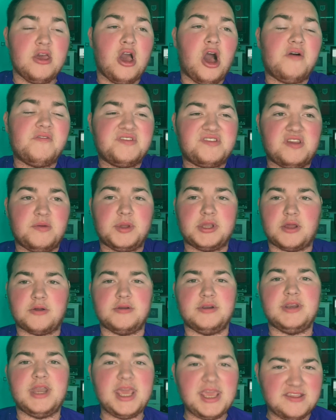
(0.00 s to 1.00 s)
Obviously, we
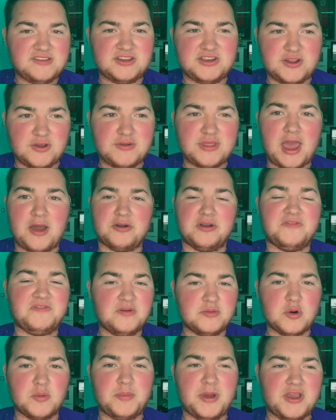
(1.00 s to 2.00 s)
don't need to do that on a
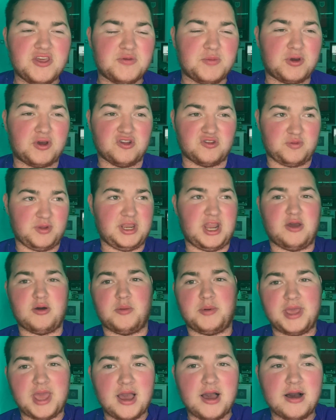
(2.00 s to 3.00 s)
football pitch because we know where
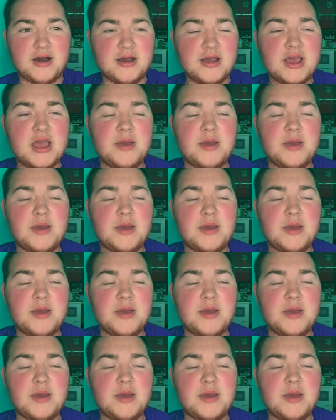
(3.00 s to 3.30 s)
we are,